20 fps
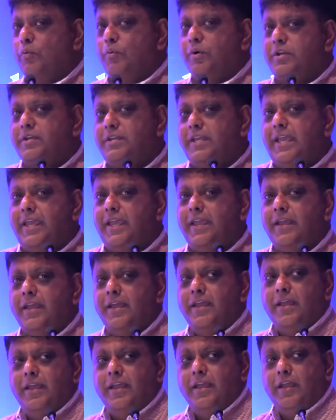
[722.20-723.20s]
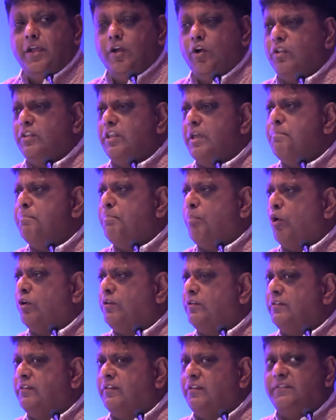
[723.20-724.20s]
over tea, the
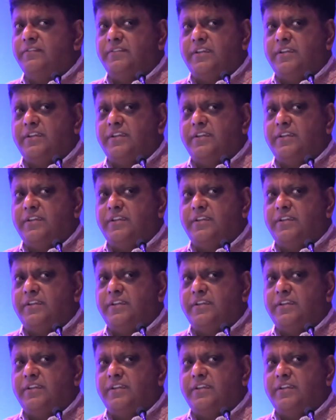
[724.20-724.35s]
importance of